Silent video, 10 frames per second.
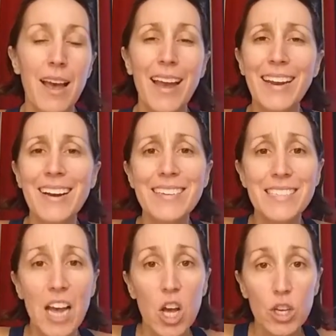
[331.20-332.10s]
I cannot
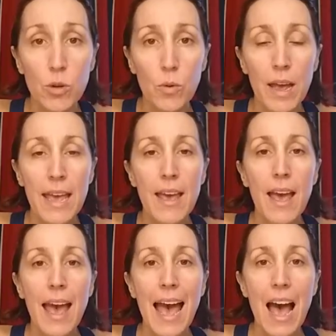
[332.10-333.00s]
tell you
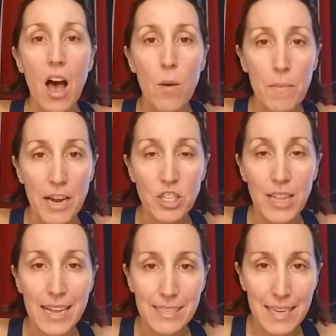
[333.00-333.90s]
how much
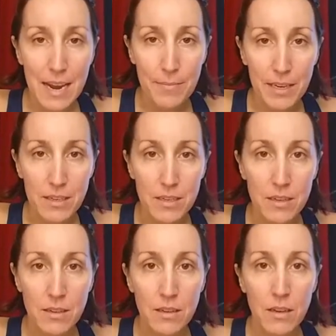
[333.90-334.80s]
that statement
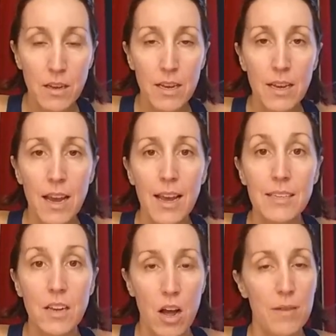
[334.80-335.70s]

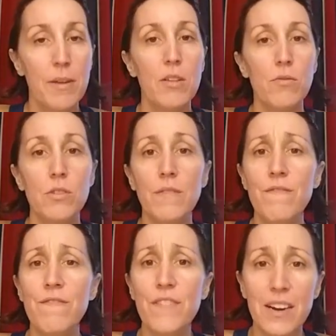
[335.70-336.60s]
has gotten me through
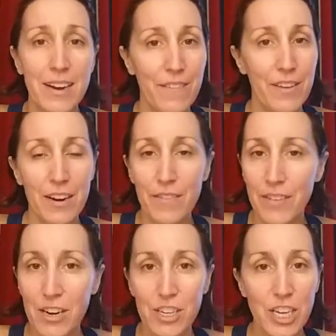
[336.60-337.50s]
some very, very,
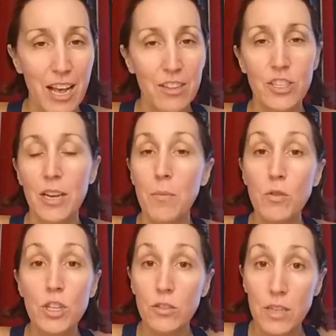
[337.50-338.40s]
very challenging
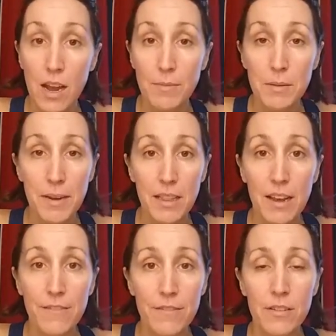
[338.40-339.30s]
emotional times in my
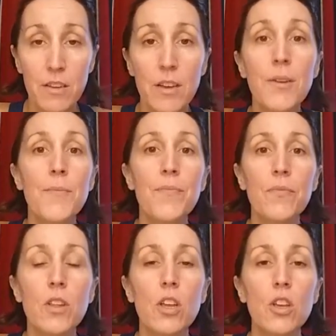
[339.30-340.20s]
life.
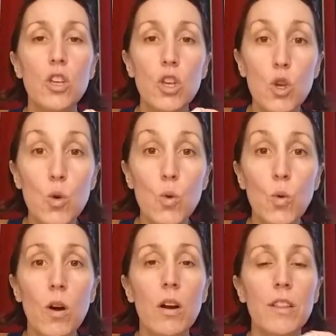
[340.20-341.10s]

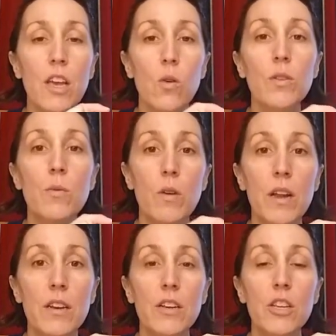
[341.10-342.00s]
You are the only
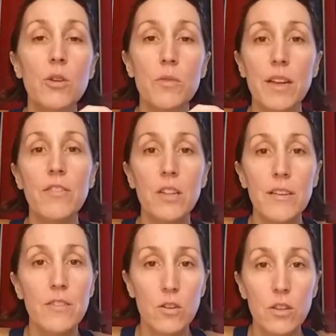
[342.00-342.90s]
one you will never
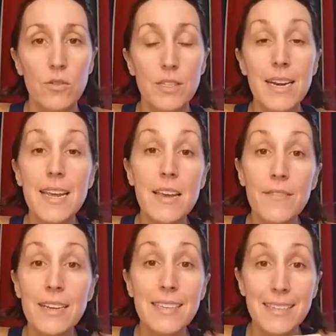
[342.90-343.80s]
leave nor lose. And
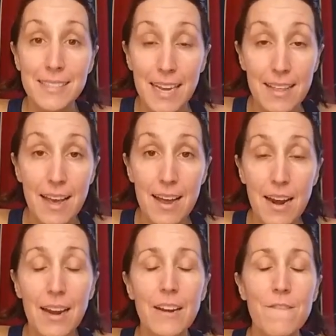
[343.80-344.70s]
even as I say that,
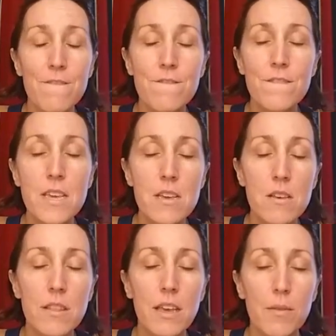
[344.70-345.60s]
I can
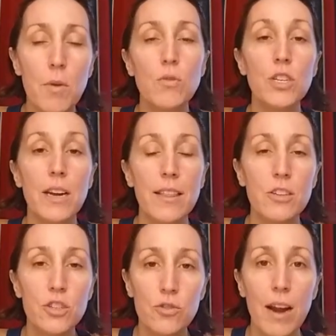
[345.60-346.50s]
feel the emotion and the
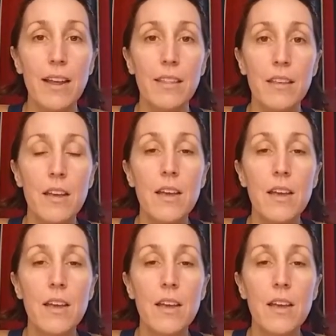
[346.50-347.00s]
strength